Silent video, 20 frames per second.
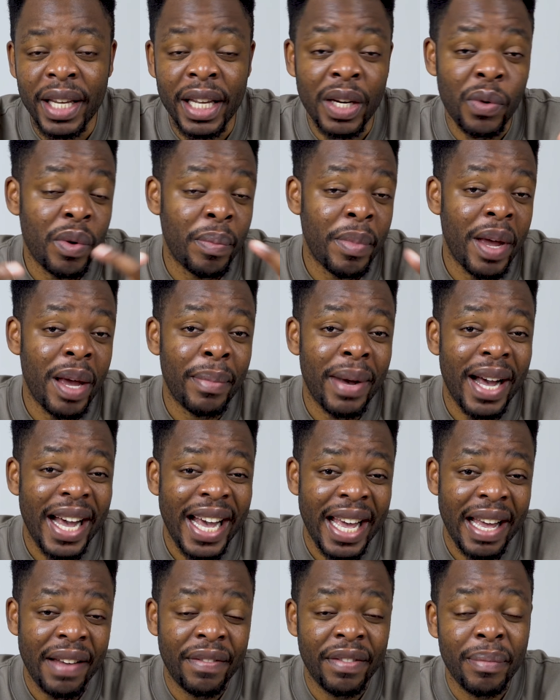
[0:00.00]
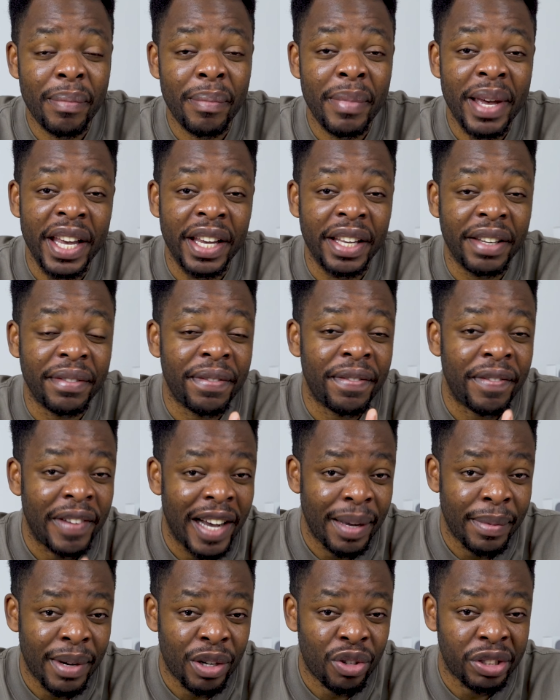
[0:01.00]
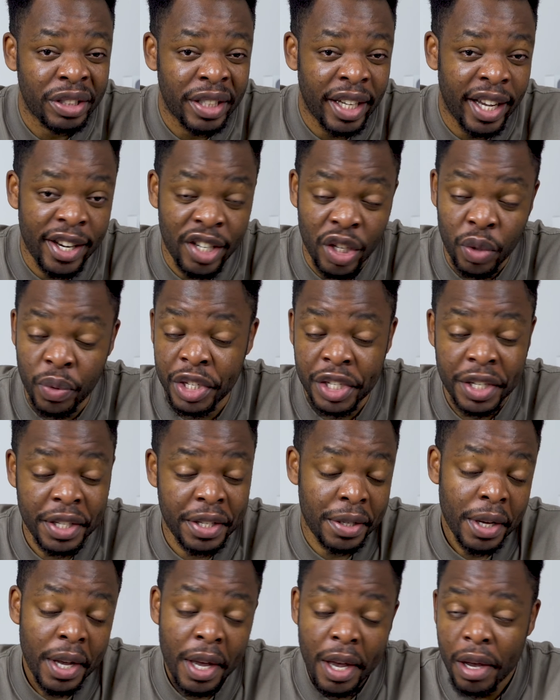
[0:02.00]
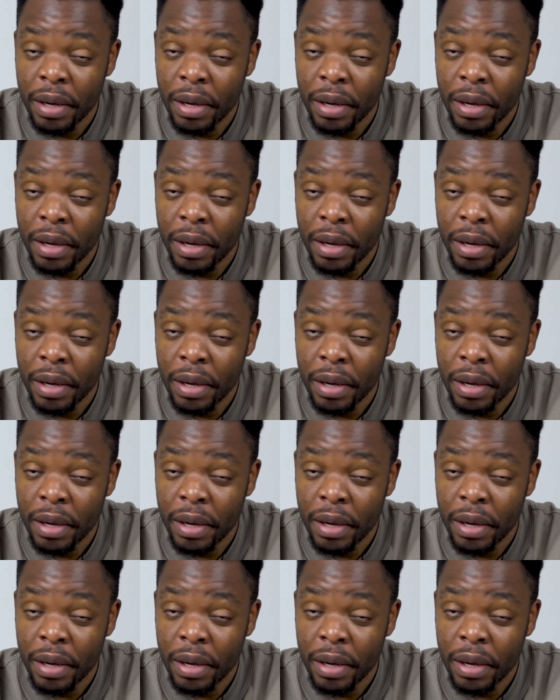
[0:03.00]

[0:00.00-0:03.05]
And remember, I have a main fiber connection, which is